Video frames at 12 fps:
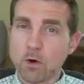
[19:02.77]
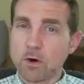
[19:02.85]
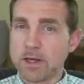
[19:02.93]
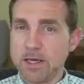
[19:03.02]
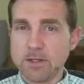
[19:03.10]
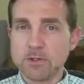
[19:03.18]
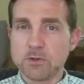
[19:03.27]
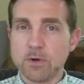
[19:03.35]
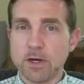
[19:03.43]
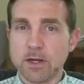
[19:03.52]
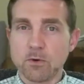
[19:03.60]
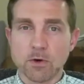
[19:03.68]
work
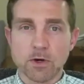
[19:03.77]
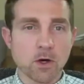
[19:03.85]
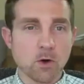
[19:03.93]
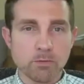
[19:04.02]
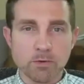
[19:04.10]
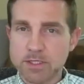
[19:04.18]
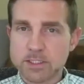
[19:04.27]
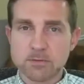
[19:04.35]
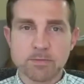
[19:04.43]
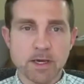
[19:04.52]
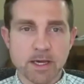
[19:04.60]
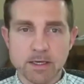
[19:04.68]
into it or go
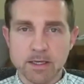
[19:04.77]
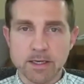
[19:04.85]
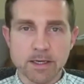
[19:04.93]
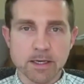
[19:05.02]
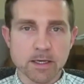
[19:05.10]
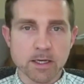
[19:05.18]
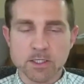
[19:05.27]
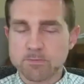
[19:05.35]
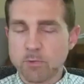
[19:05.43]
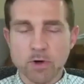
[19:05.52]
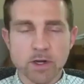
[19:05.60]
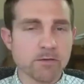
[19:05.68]
participate in a
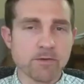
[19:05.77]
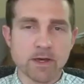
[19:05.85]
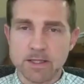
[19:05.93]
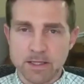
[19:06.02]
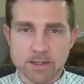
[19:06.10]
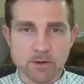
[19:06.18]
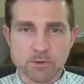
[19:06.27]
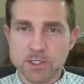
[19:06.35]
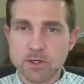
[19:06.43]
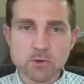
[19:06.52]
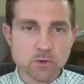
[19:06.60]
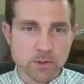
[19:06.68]
sporting event that their
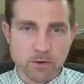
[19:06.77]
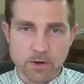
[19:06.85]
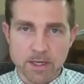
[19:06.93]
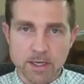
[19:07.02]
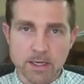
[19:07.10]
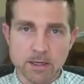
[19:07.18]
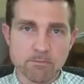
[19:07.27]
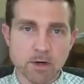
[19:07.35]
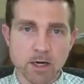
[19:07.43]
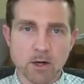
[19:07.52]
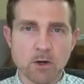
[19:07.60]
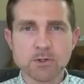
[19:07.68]
children are in,
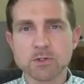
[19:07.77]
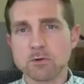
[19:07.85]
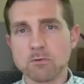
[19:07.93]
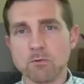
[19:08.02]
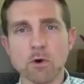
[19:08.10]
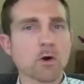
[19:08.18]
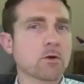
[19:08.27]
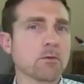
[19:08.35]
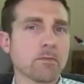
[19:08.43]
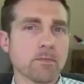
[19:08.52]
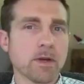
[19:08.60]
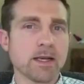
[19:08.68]
but also work
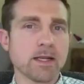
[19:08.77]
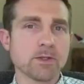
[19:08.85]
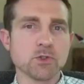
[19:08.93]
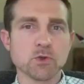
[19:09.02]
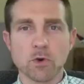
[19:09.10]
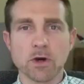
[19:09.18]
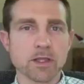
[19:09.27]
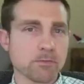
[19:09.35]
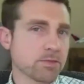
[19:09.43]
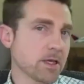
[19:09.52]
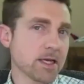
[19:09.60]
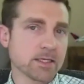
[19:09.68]
and enjoy the
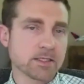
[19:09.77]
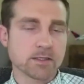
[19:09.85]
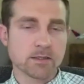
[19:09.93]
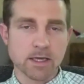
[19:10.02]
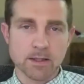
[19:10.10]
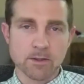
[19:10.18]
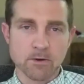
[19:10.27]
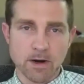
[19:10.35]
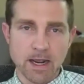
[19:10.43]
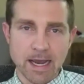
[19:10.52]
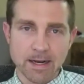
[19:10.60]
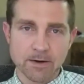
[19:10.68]
place that they're
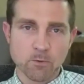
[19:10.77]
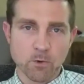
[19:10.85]
at.